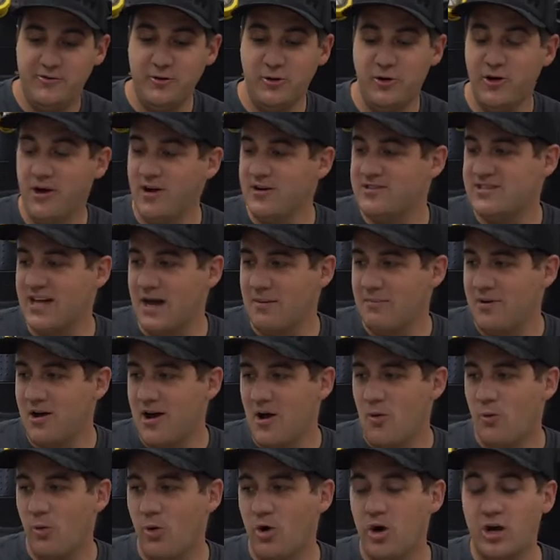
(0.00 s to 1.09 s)
fuel and our temp
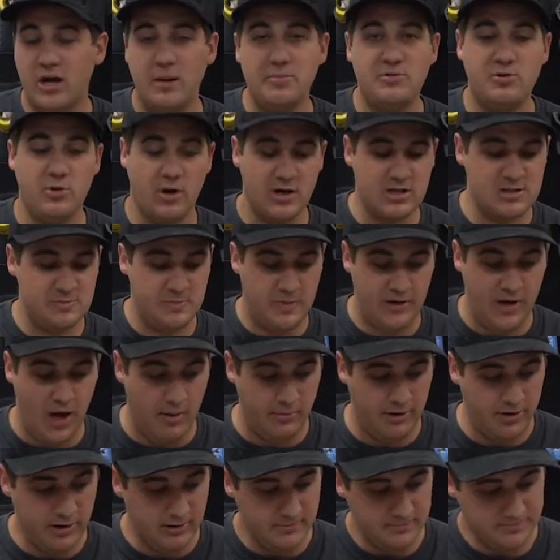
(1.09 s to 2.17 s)
will hook up to our
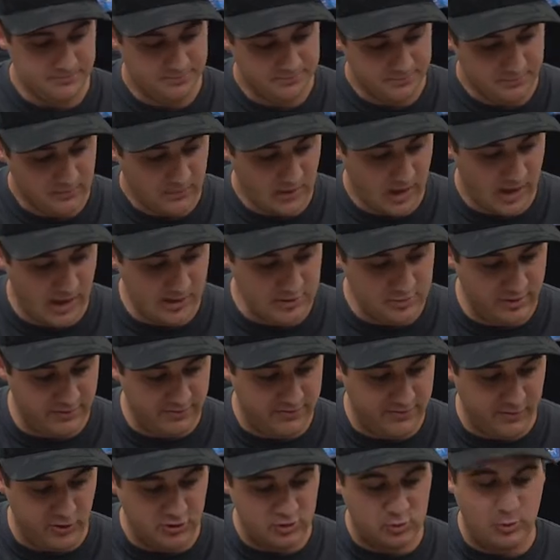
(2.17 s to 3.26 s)
speedometer. Uh, so we have
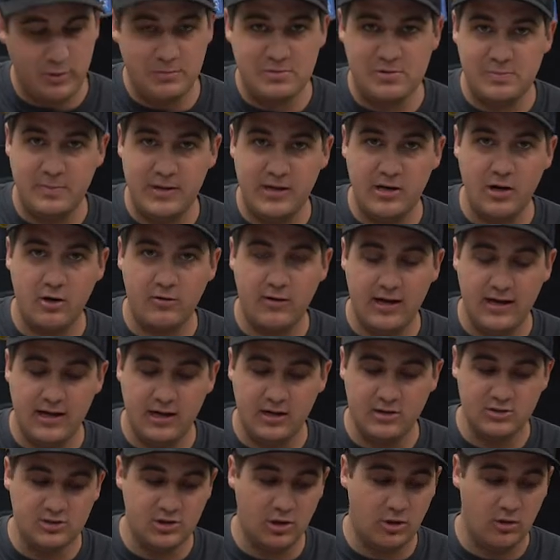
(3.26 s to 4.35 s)
full sweep speedo right
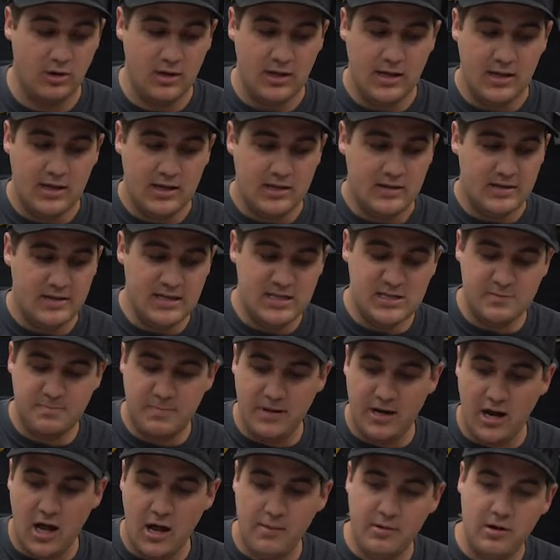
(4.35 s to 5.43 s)
here. So this
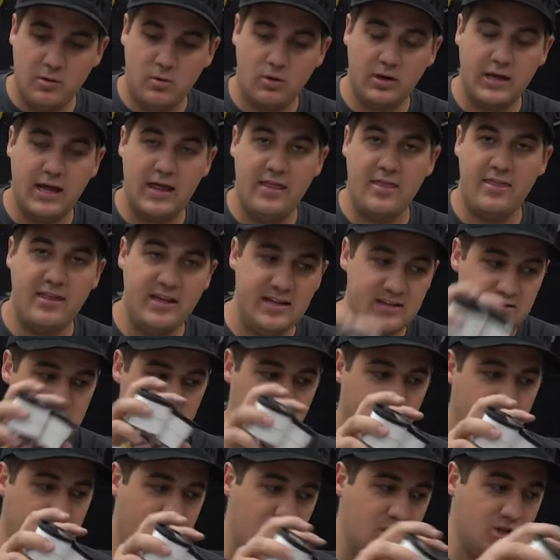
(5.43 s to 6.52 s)
speedometer will get these
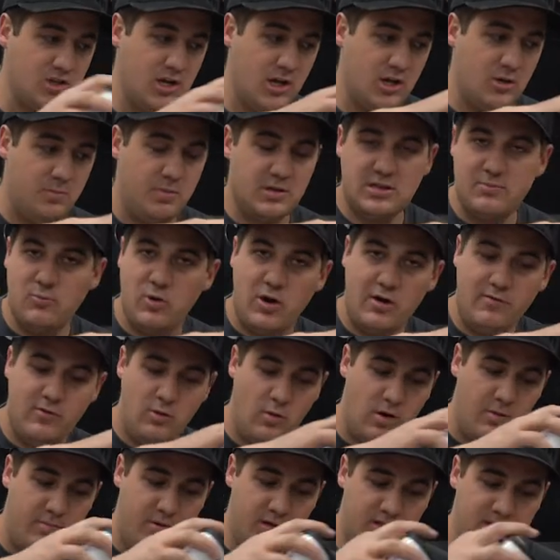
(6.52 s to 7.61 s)
two gauges. Now you put them wherever you
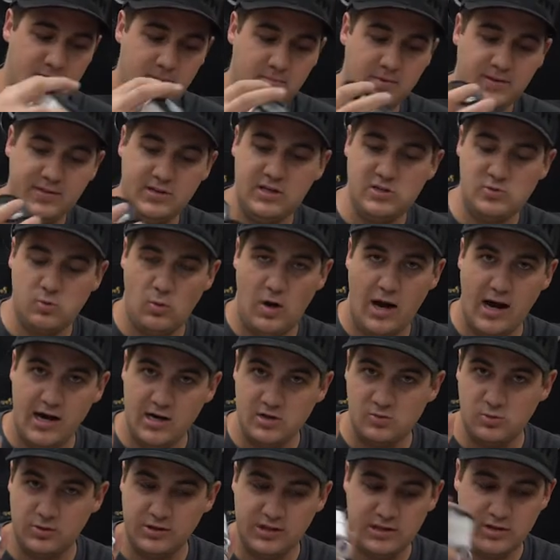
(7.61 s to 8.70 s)
want to put them, but these
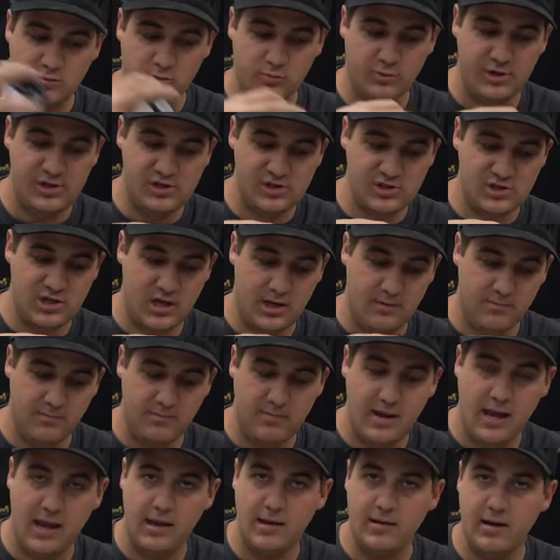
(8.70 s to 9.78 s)
wires will need to reach
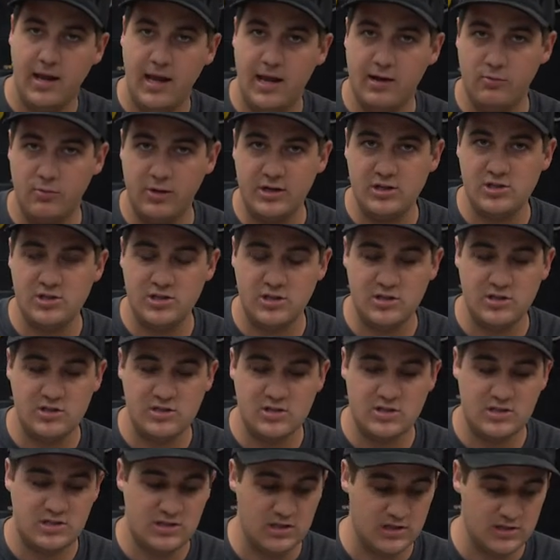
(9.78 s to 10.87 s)
and, and, and reach to, the
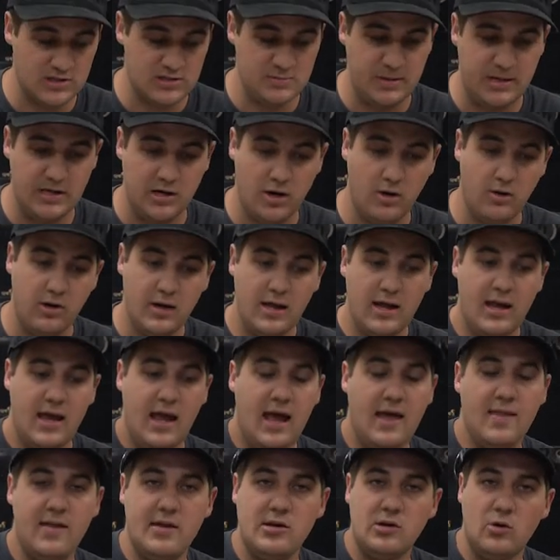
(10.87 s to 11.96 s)
to the speedo.
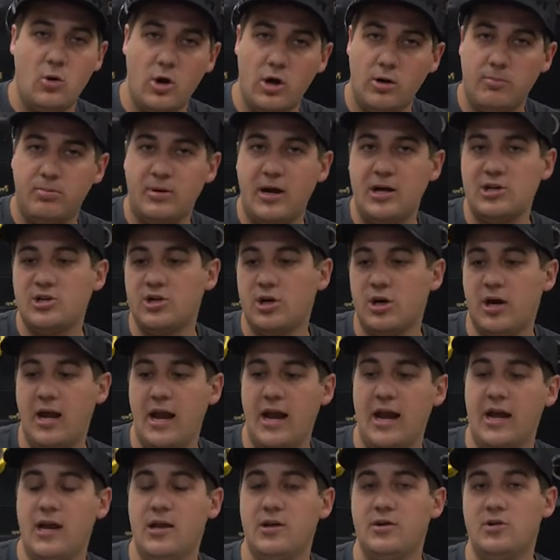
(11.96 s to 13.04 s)
And then your oil pressure
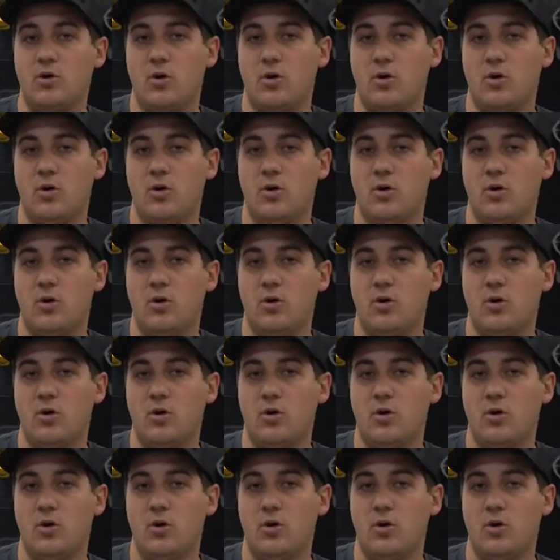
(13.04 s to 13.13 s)
and